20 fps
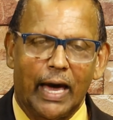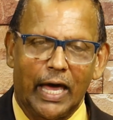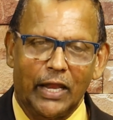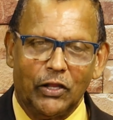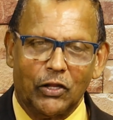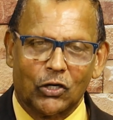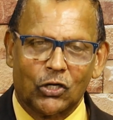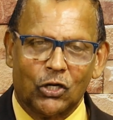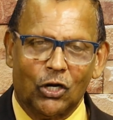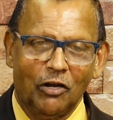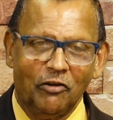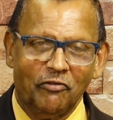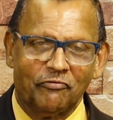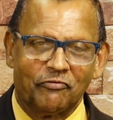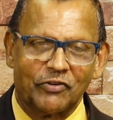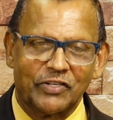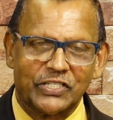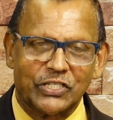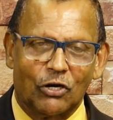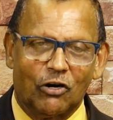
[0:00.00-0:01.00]
And the
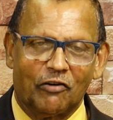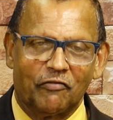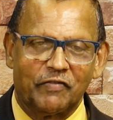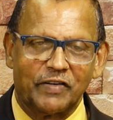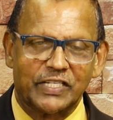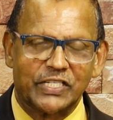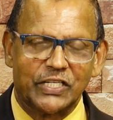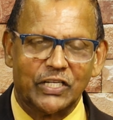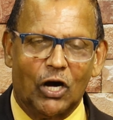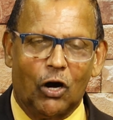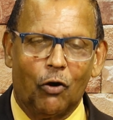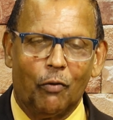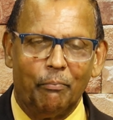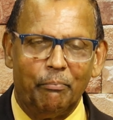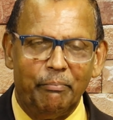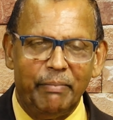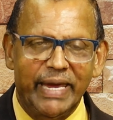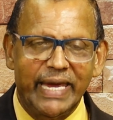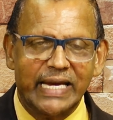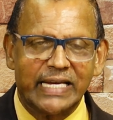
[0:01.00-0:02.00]
conference office now
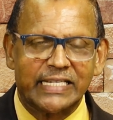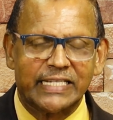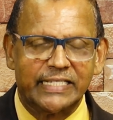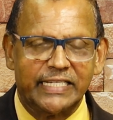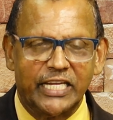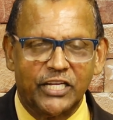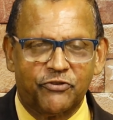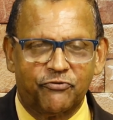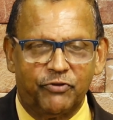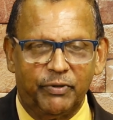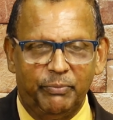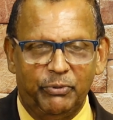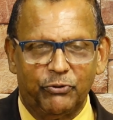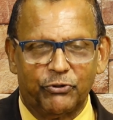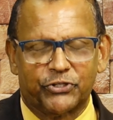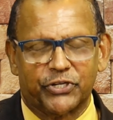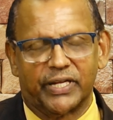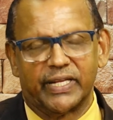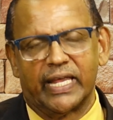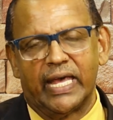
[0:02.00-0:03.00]
makes
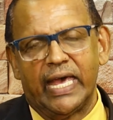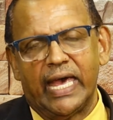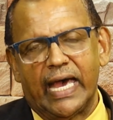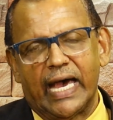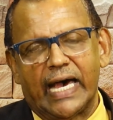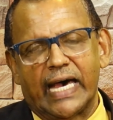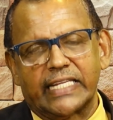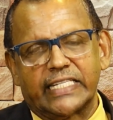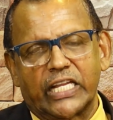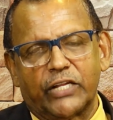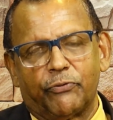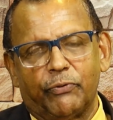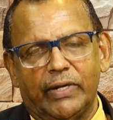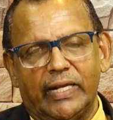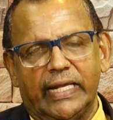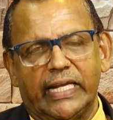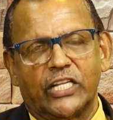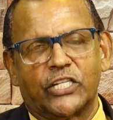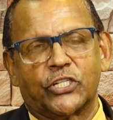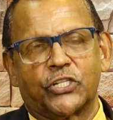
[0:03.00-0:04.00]
distribution as it
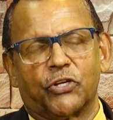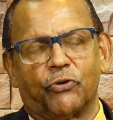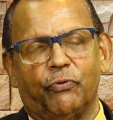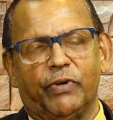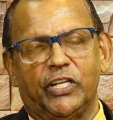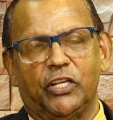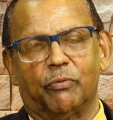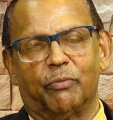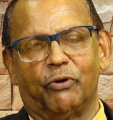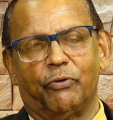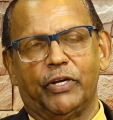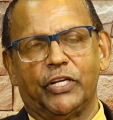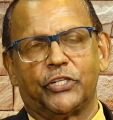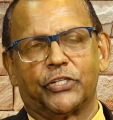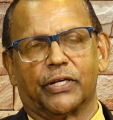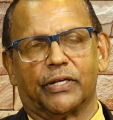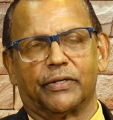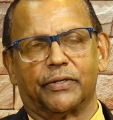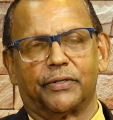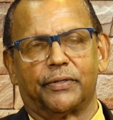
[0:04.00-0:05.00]
relates to
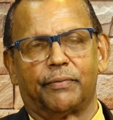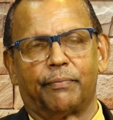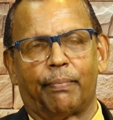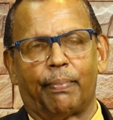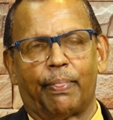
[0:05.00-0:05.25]
remuneration.